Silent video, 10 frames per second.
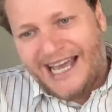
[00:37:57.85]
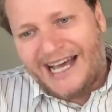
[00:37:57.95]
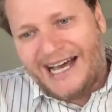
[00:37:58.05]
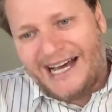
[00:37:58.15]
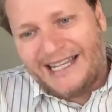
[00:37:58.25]

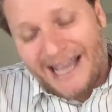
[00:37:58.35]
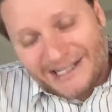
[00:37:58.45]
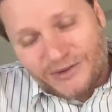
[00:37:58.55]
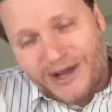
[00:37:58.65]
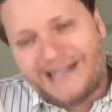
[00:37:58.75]

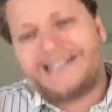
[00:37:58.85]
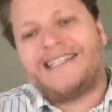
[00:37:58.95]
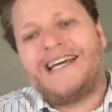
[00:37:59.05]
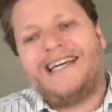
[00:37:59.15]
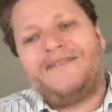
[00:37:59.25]
Next
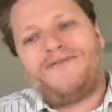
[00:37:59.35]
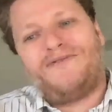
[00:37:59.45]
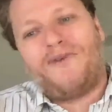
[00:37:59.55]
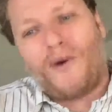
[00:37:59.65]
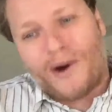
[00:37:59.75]
Wednesday,
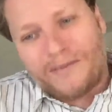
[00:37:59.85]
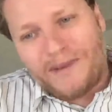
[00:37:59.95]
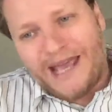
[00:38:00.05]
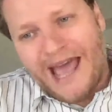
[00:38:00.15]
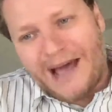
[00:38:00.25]
4
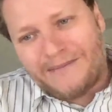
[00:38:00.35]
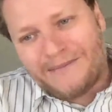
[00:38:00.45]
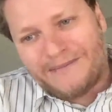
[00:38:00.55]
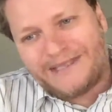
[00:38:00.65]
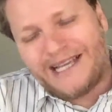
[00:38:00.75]

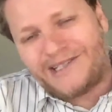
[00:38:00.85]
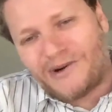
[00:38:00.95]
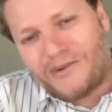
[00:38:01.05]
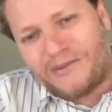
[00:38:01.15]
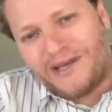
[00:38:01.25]
p.m.
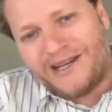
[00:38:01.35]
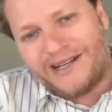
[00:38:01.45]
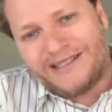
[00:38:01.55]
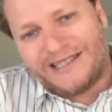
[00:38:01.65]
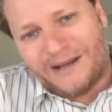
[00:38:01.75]
Central
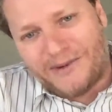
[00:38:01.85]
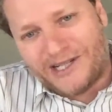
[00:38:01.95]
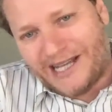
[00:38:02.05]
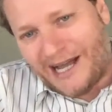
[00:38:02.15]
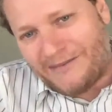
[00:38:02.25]
European
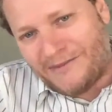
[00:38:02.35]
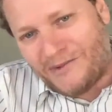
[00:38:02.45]
summertime.